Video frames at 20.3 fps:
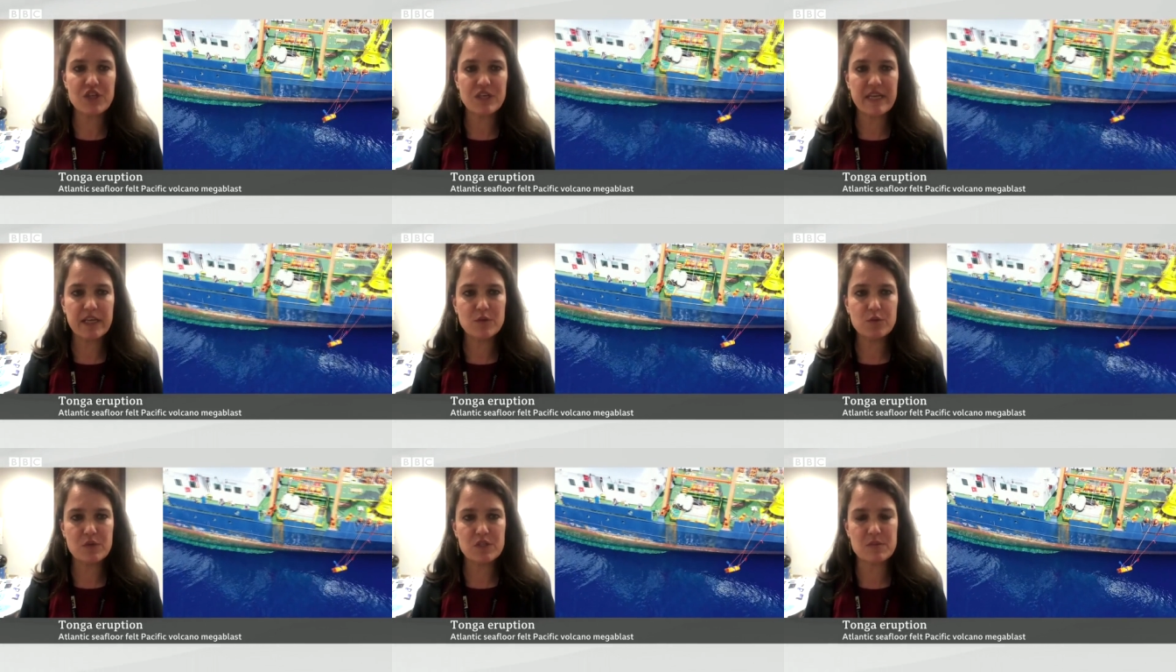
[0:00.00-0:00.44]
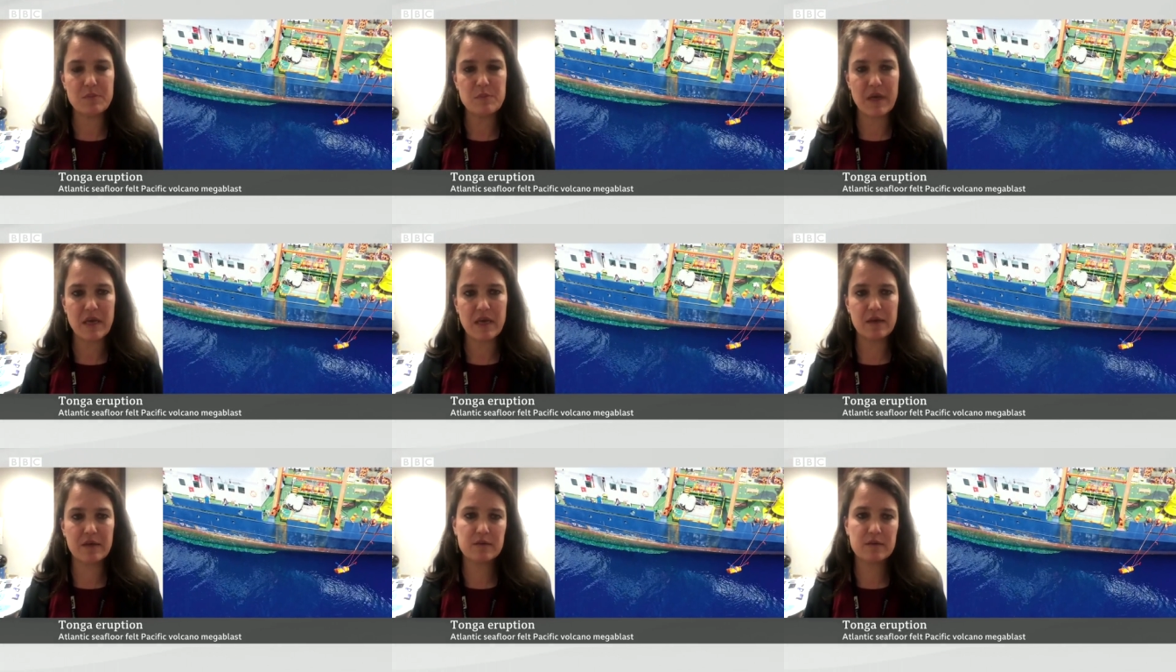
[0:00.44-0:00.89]
that was
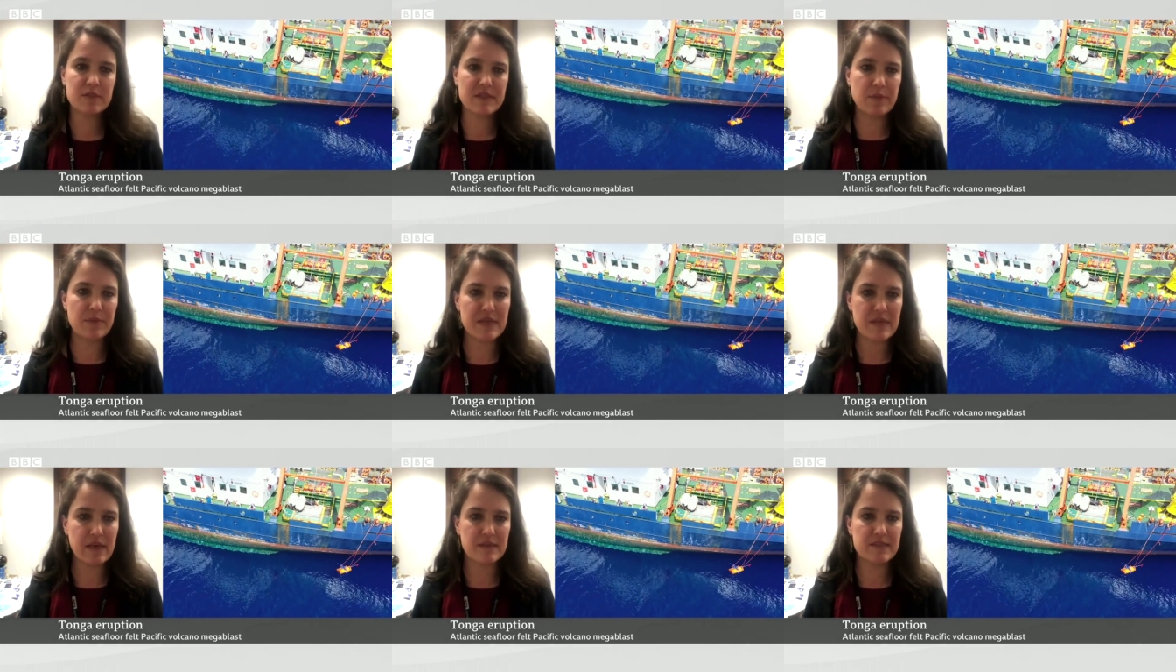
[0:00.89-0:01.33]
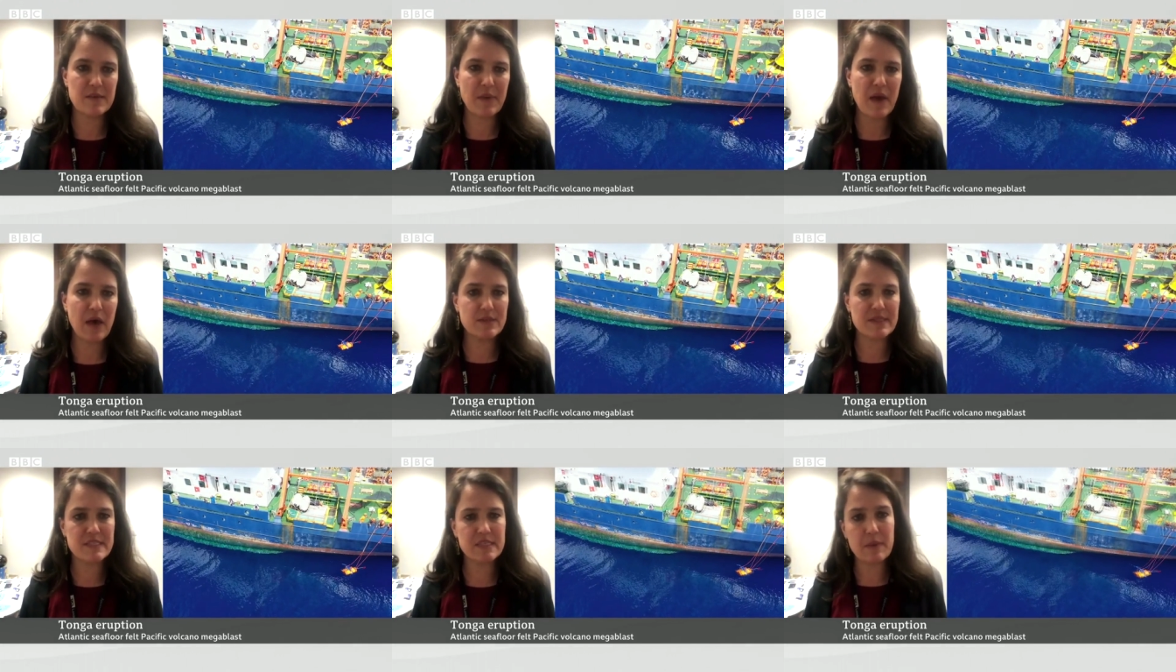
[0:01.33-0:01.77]
uh, some, somehow
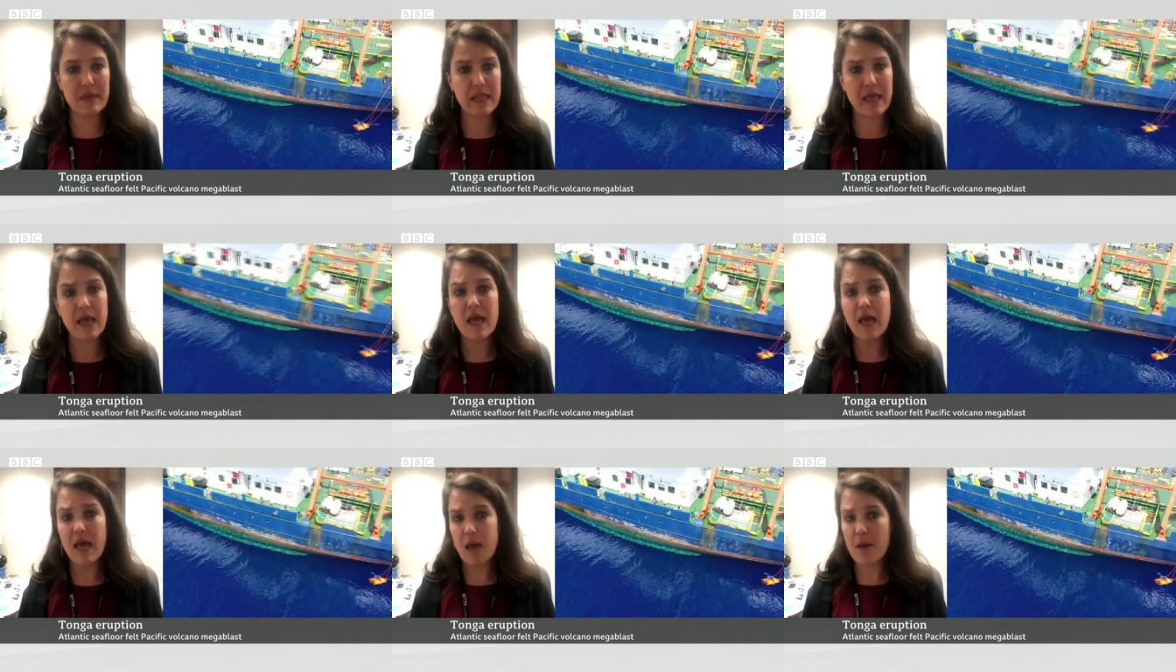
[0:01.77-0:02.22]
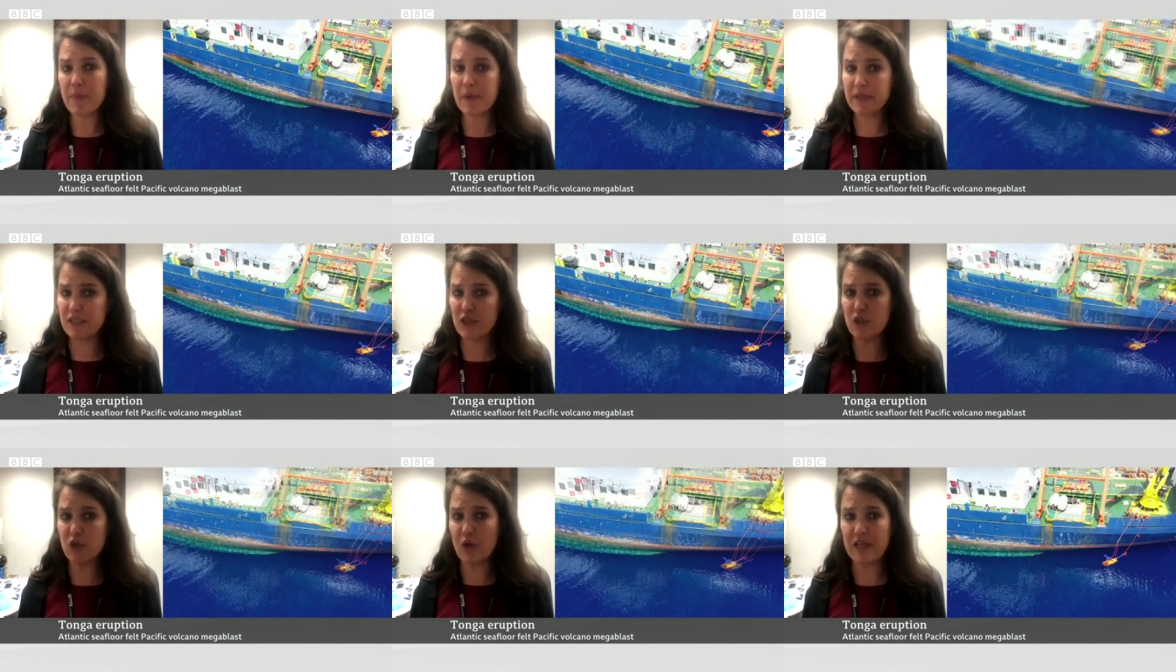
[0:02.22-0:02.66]
similar,
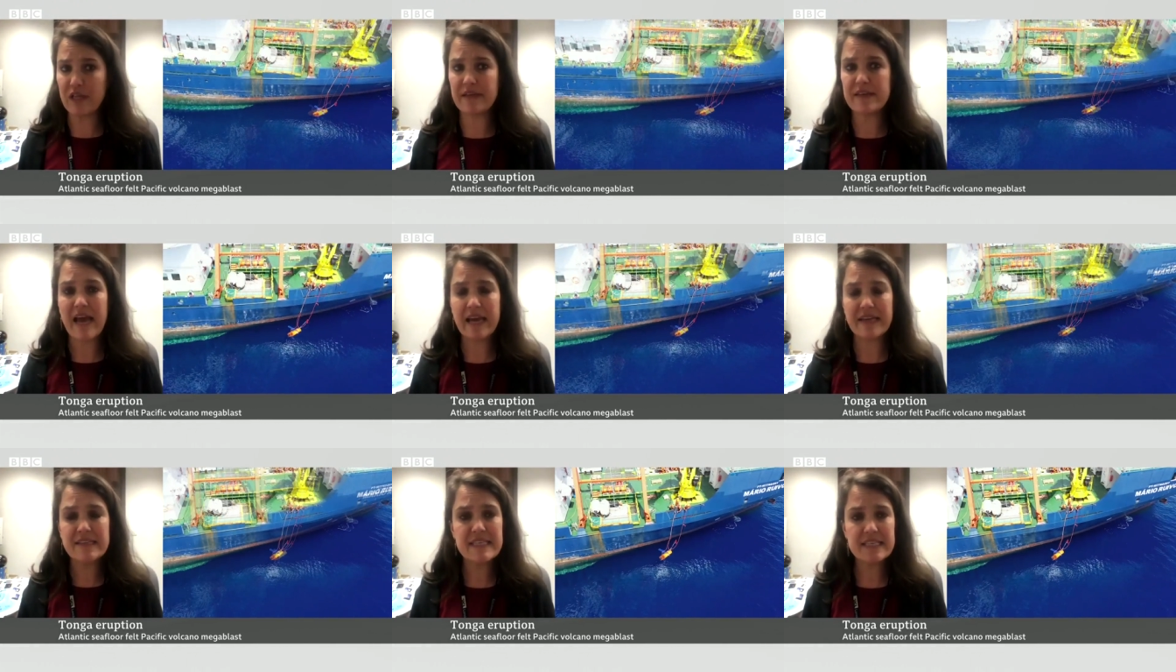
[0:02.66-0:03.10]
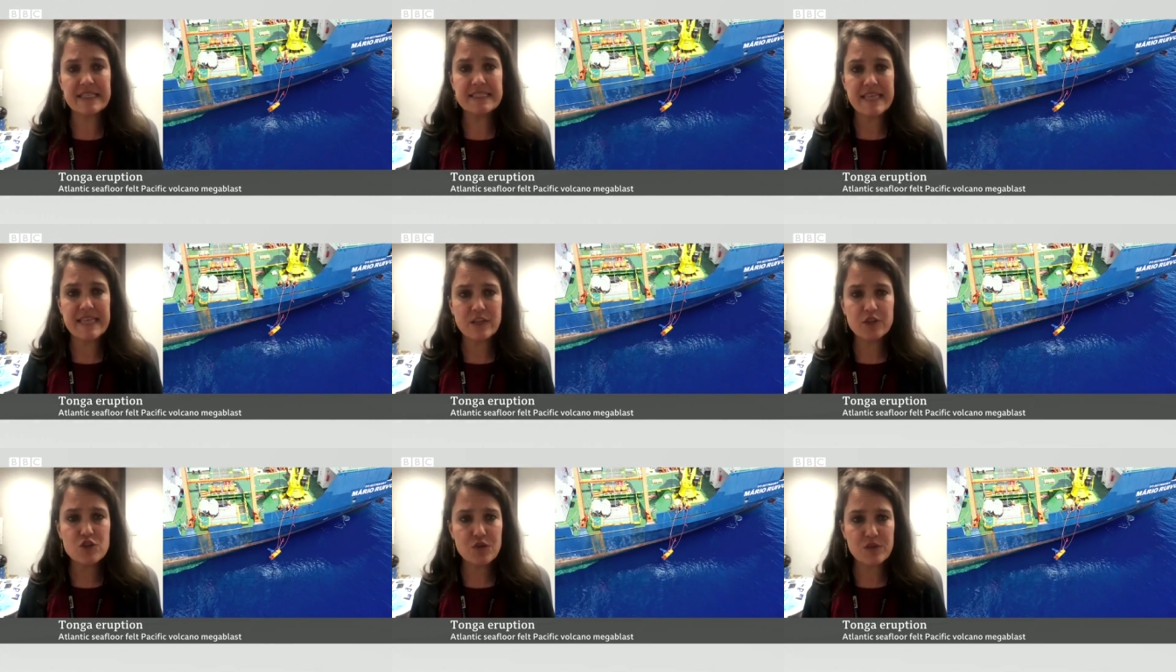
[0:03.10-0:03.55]
but you know, in the nineteenth
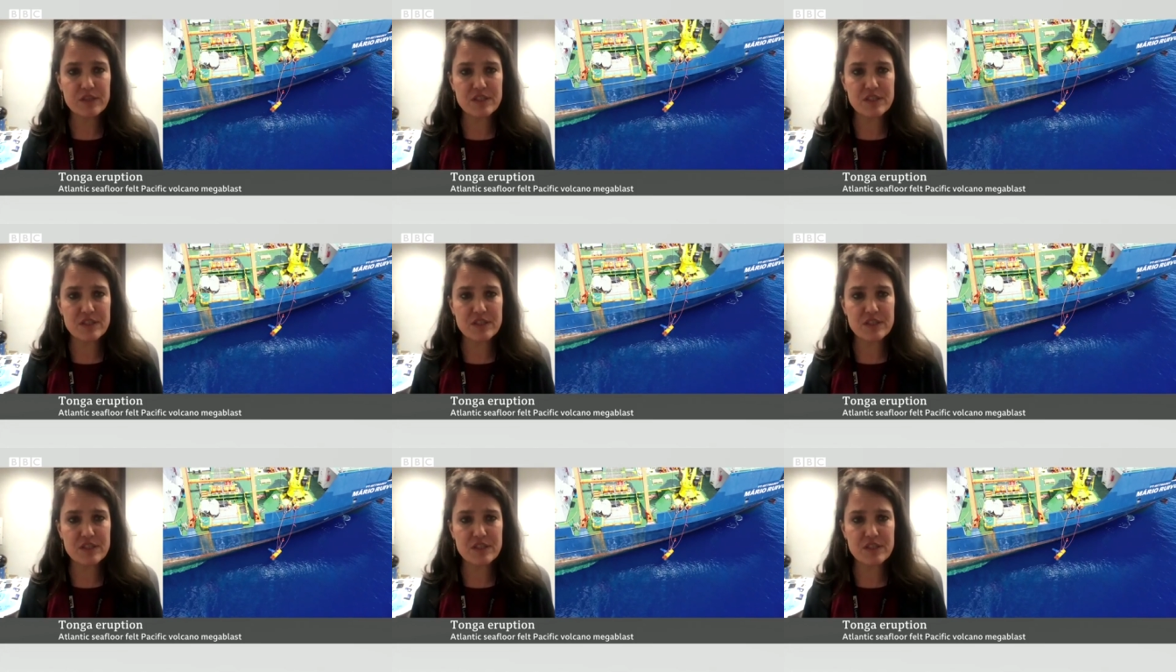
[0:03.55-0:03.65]
century.